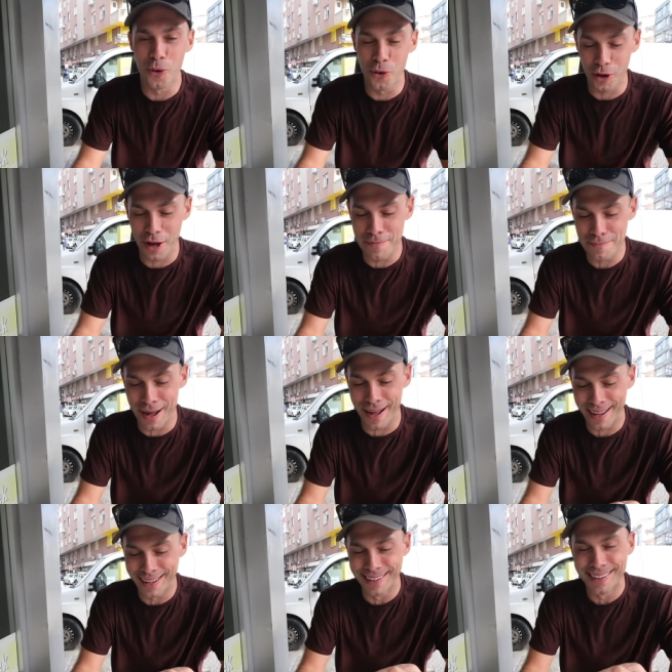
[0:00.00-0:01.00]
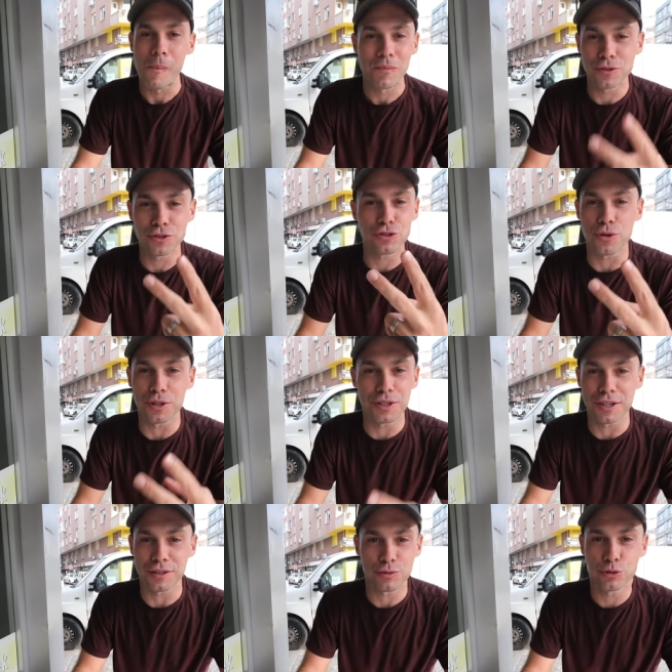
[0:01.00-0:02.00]
we'll come by. This is only
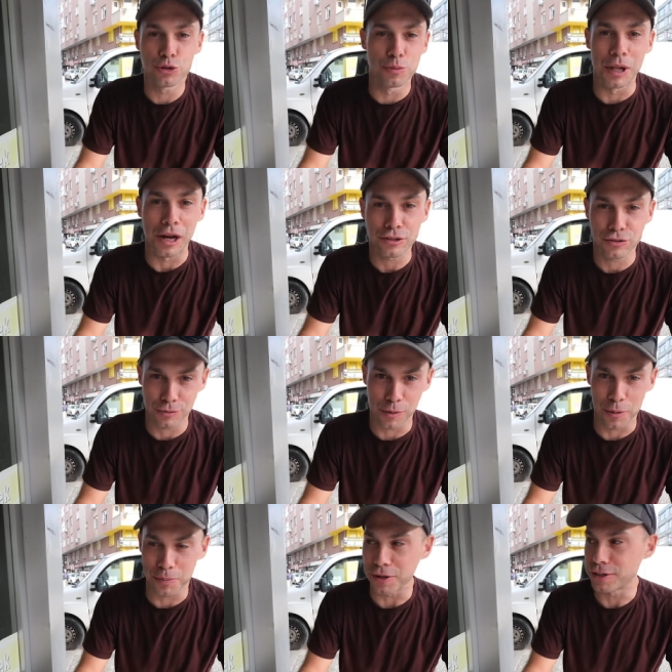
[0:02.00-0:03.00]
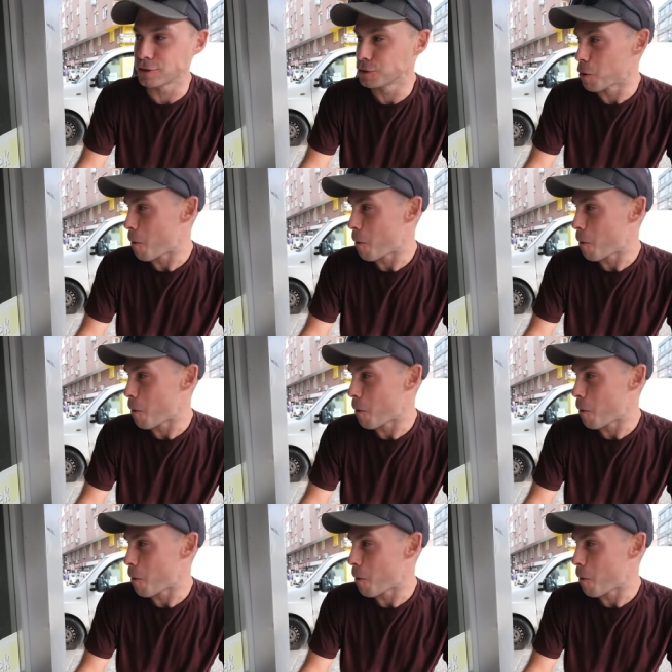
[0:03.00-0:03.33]
like two blocks from our place.